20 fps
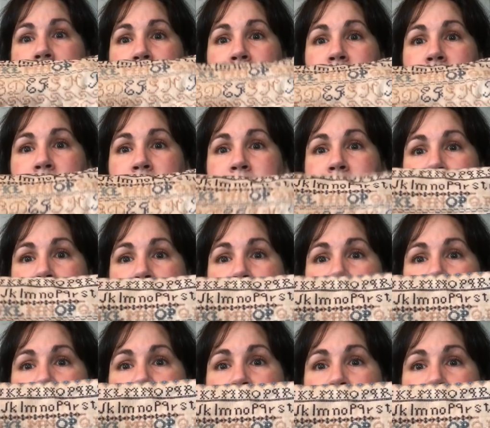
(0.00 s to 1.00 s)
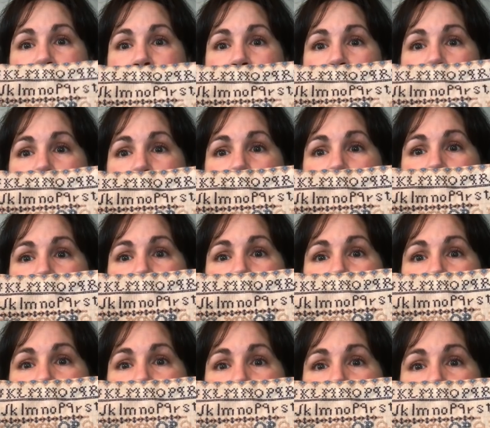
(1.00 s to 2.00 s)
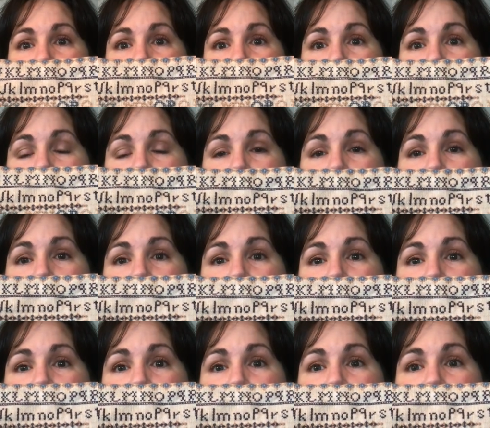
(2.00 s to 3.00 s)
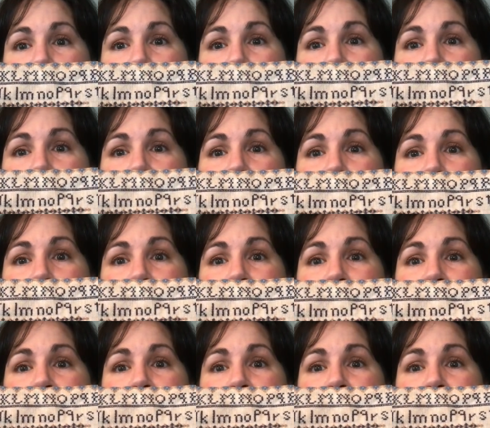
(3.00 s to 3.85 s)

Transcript: I didn't. I've done almost, you know, about two-thirds of them.